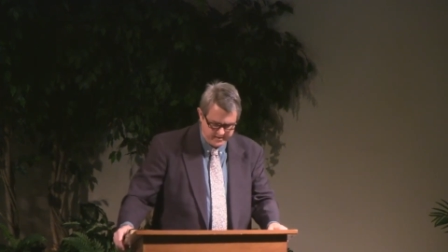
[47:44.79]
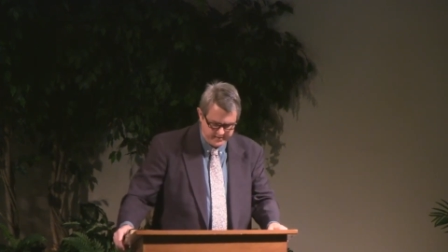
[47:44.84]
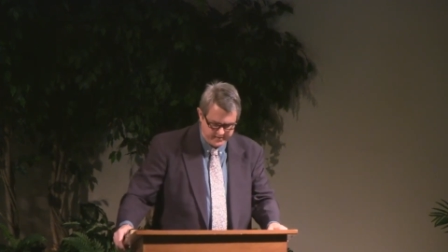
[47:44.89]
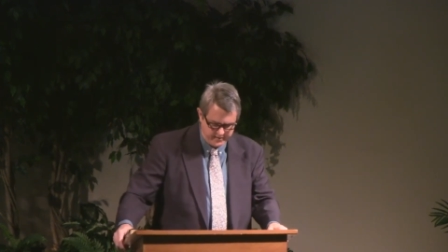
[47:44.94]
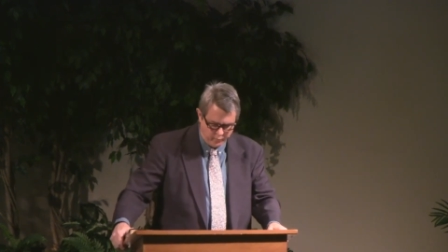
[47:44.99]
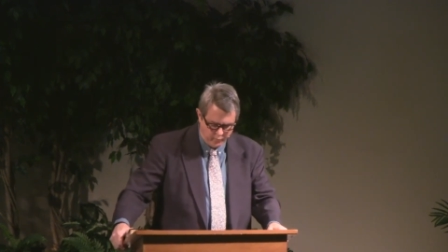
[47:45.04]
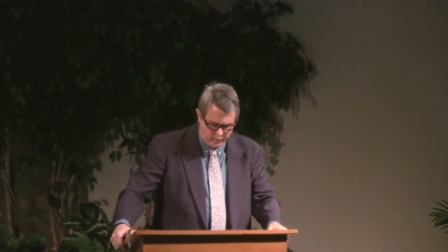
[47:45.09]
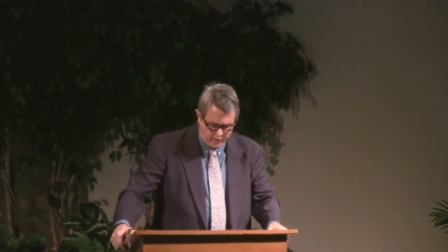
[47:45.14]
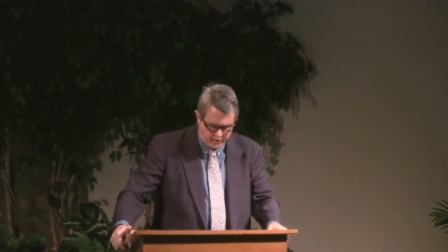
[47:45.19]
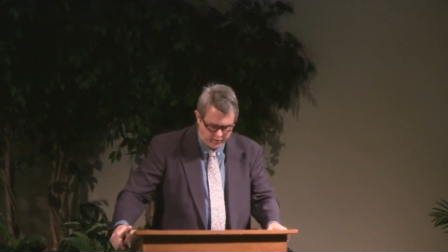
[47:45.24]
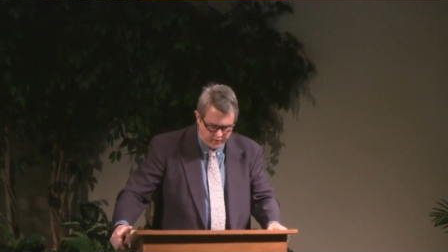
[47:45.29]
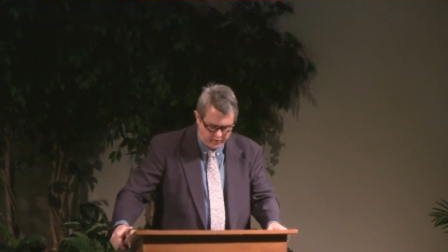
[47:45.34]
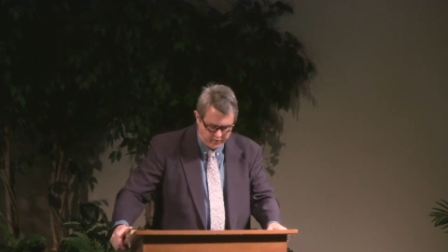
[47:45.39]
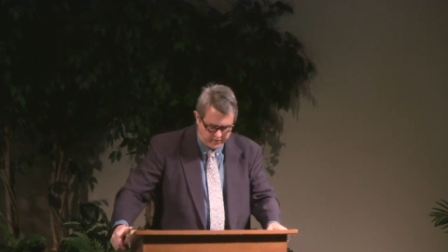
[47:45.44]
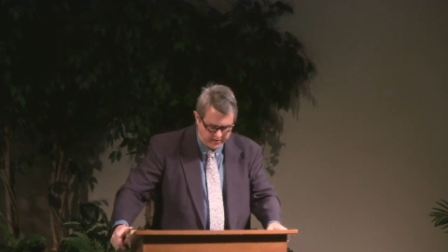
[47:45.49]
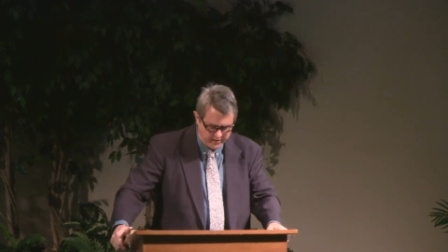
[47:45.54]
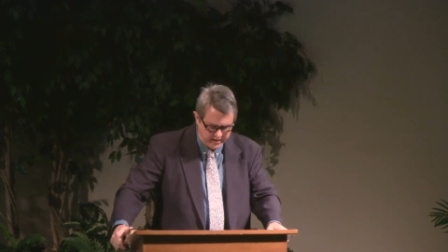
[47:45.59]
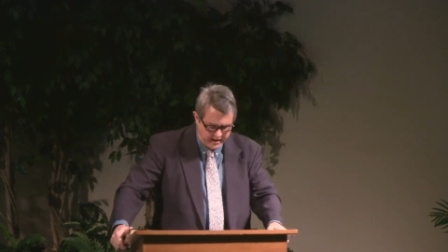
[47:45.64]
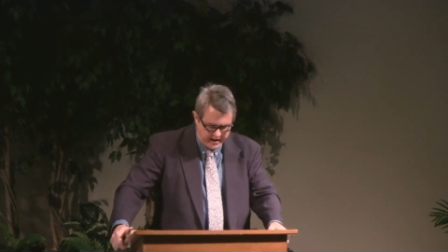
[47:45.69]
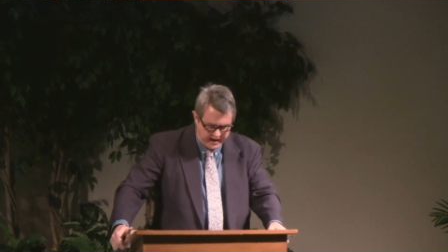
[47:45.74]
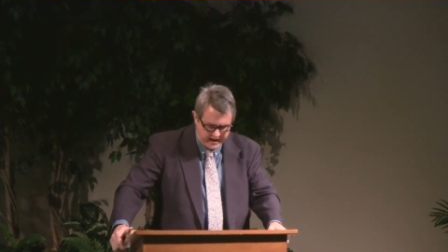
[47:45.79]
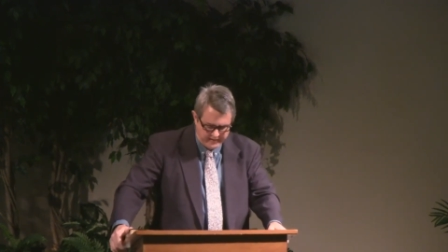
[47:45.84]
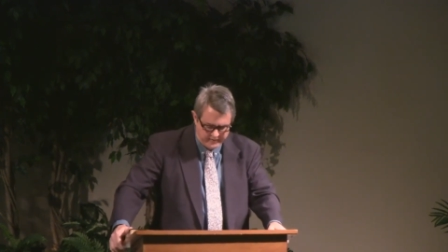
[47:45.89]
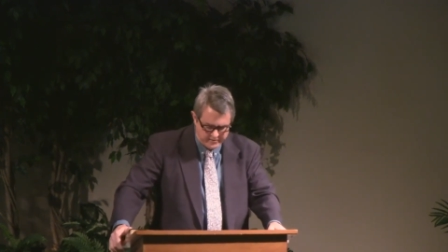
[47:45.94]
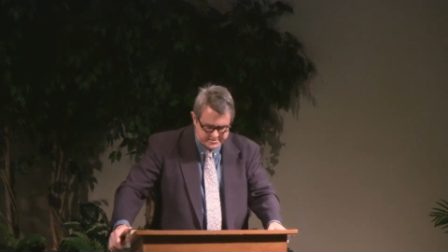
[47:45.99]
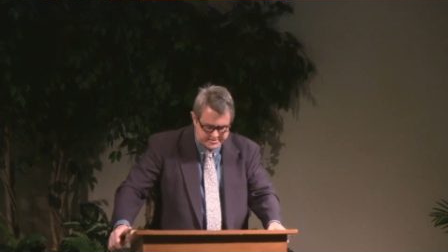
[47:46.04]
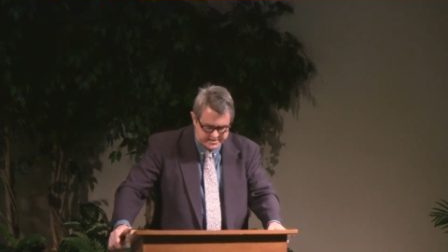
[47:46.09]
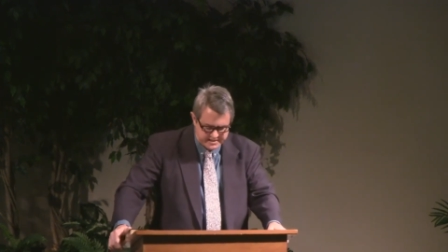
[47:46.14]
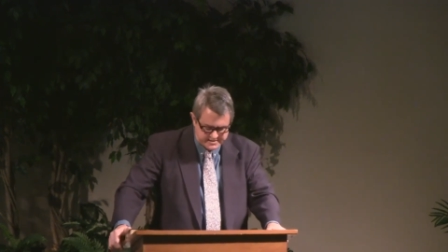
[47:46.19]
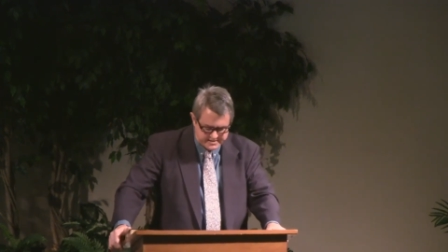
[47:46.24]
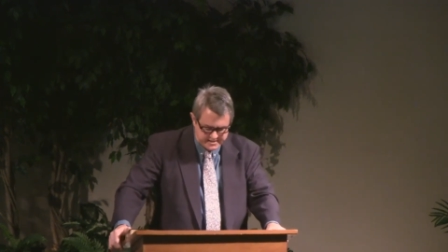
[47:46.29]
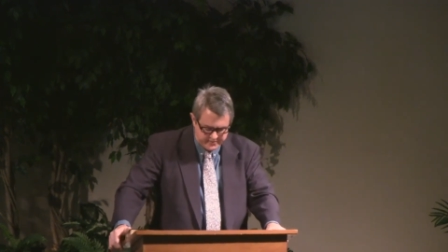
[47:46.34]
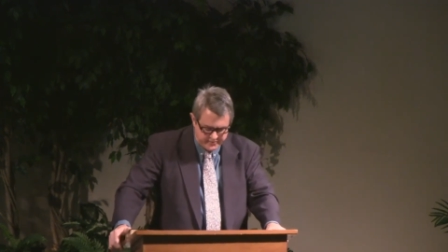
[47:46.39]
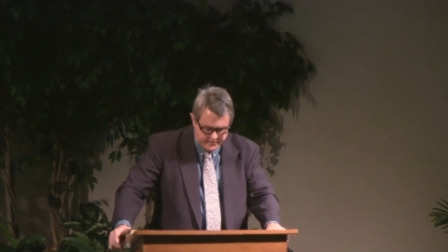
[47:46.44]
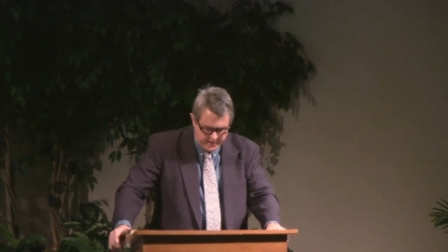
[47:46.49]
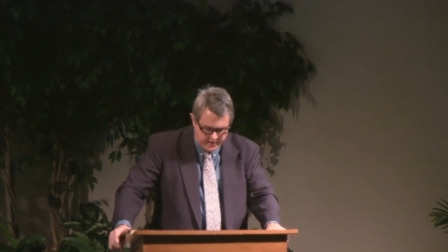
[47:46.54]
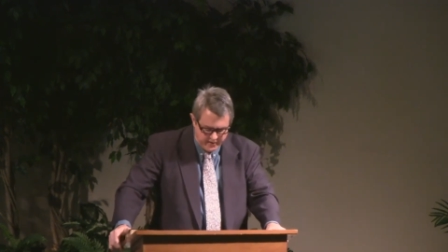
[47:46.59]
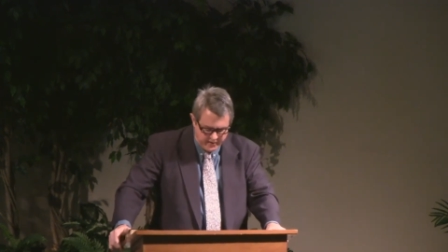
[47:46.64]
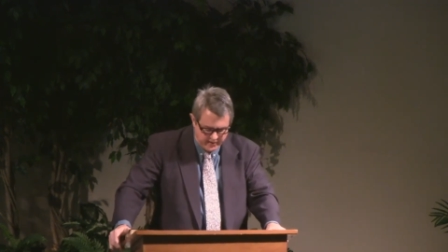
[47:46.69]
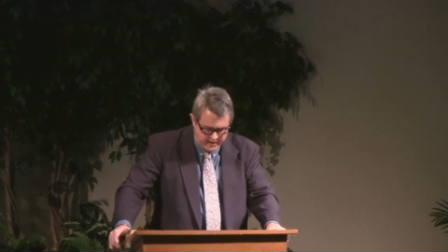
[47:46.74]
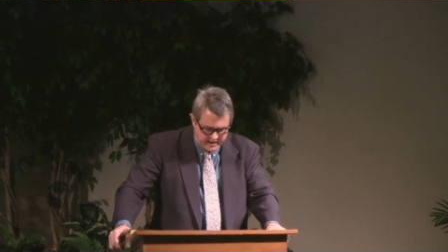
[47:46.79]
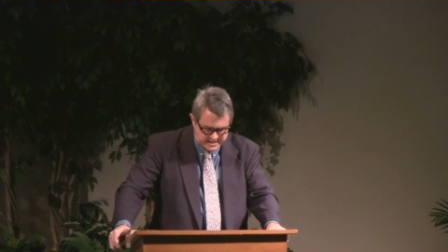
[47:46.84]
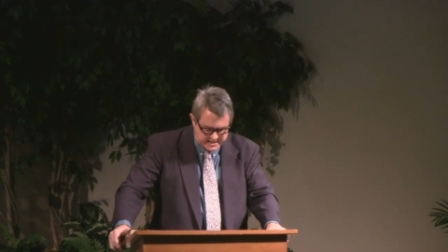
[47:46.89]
The world, ever since the fall,